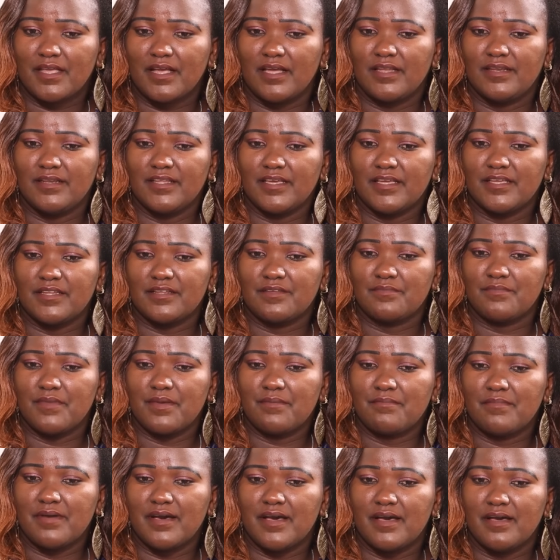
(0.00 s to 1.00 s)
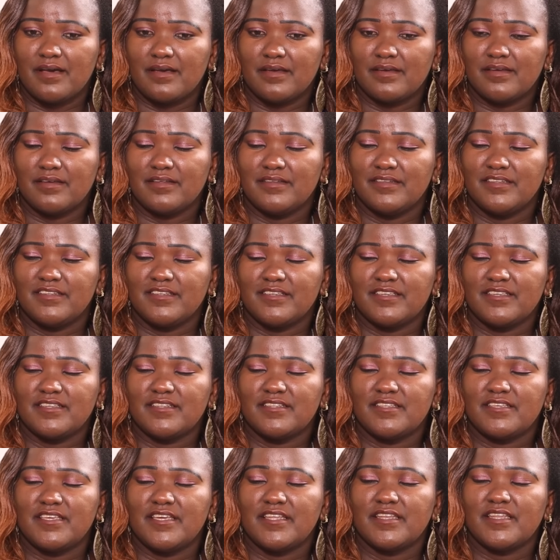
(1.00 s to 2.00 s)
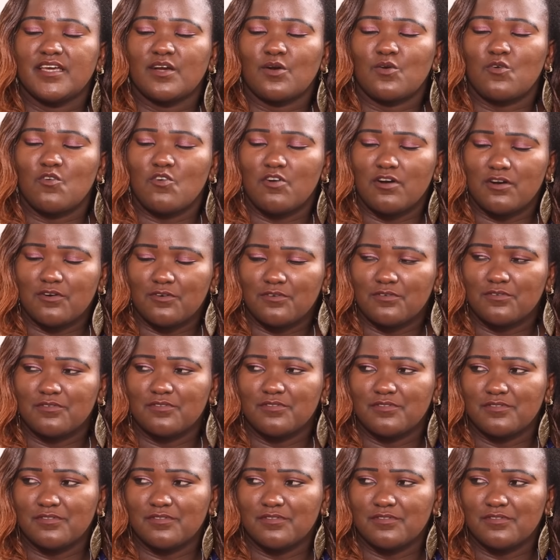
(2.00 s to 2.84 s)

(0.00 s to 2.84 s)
And I remember nilienda kwao